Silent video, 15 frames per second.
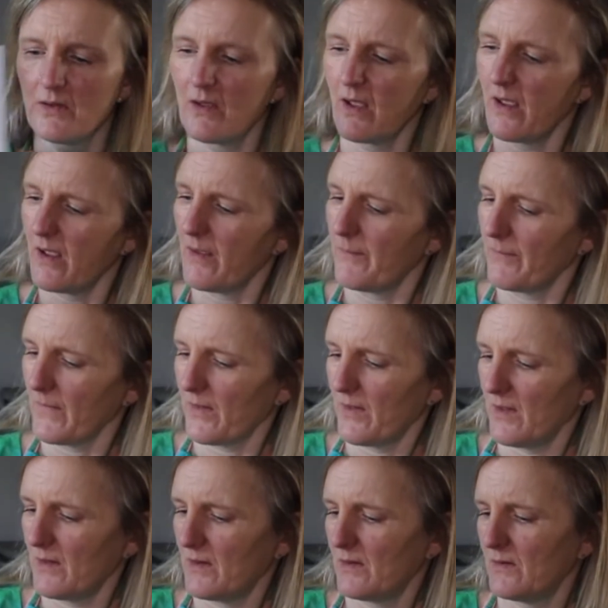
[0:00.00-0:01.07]
I
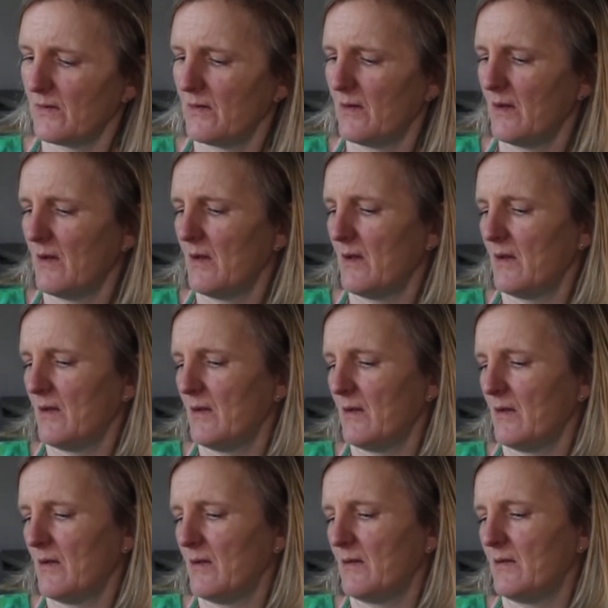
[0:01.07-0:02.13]
think there's
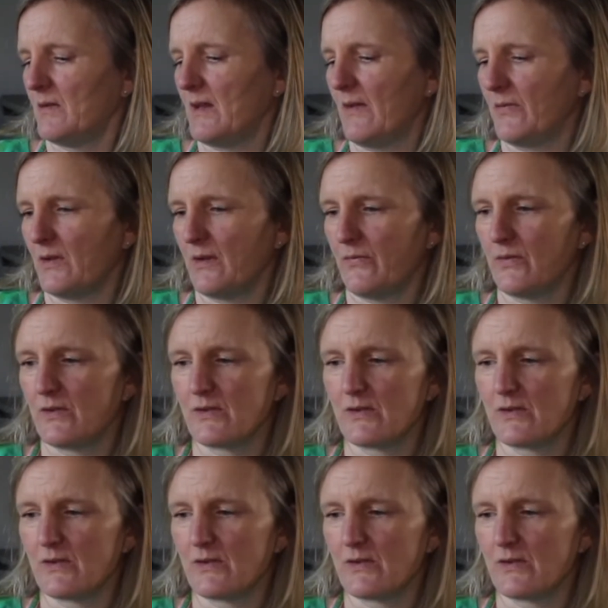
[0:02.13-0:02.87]
7 different